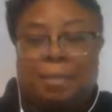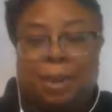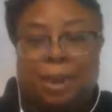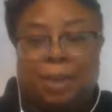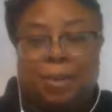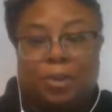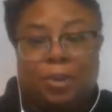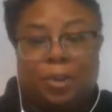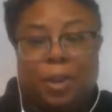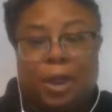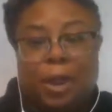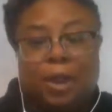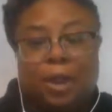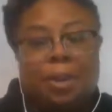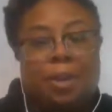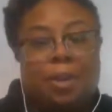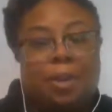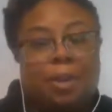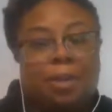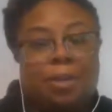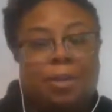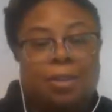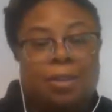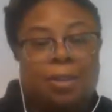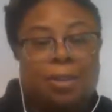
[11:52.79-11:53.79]
I don't know how
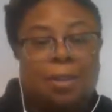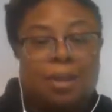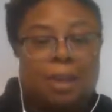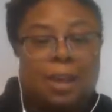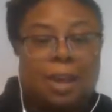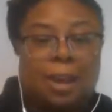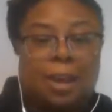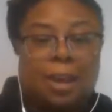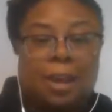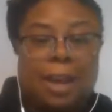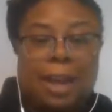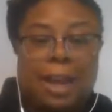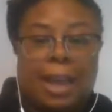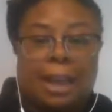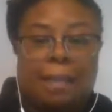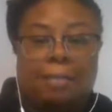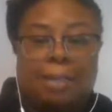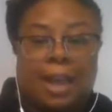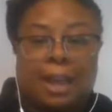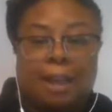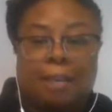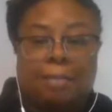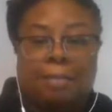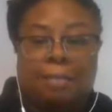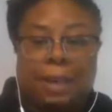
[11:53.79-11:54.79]
long I'll have
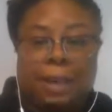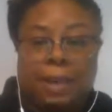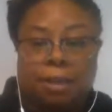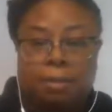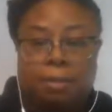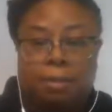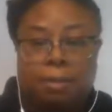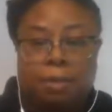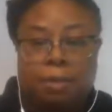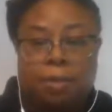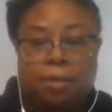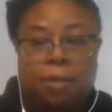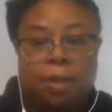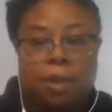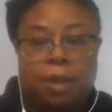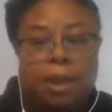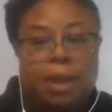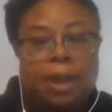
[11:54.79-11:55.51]
that available,